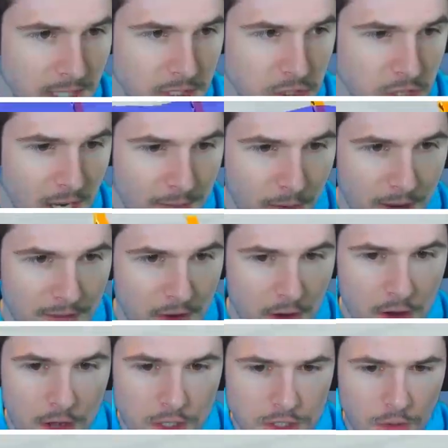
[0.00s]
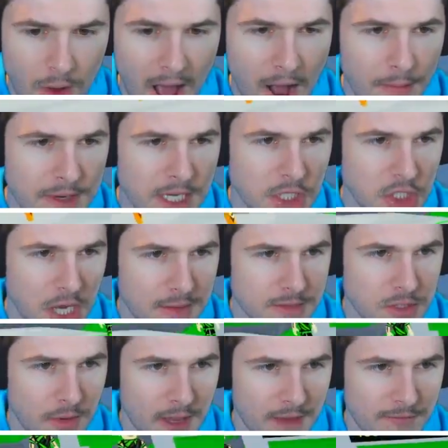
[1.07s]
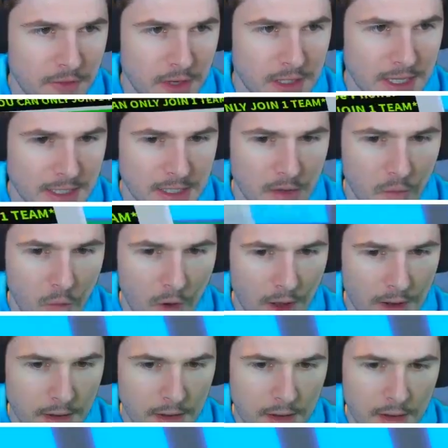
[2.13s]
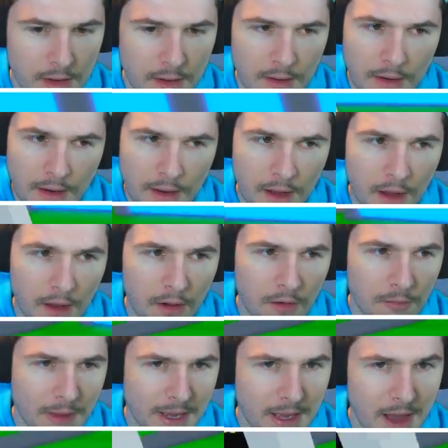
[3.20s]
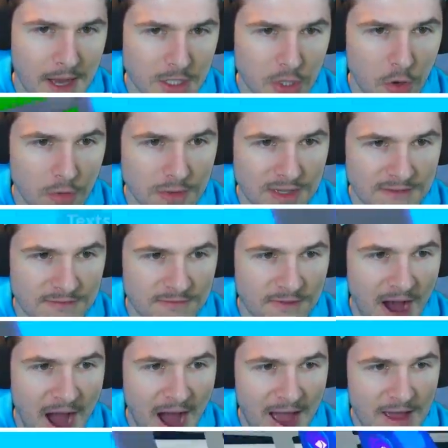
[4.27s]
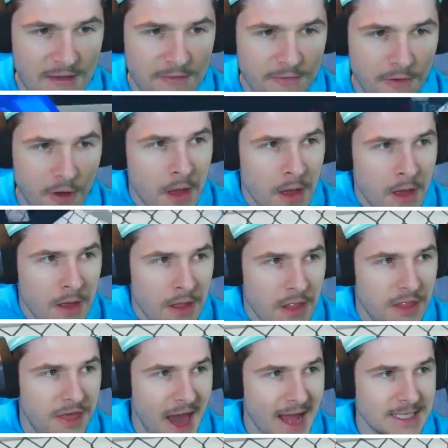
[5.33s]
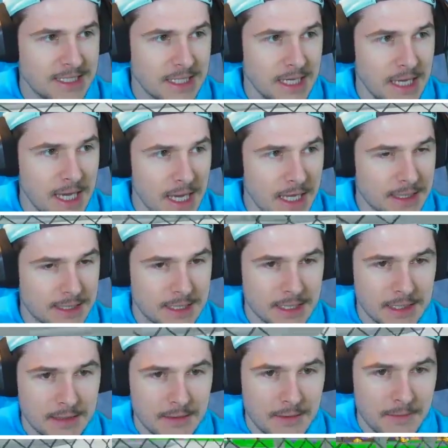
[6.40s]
Gem right there. So how many gems do I get for collecting one? Oh my gosh, only five? That's it?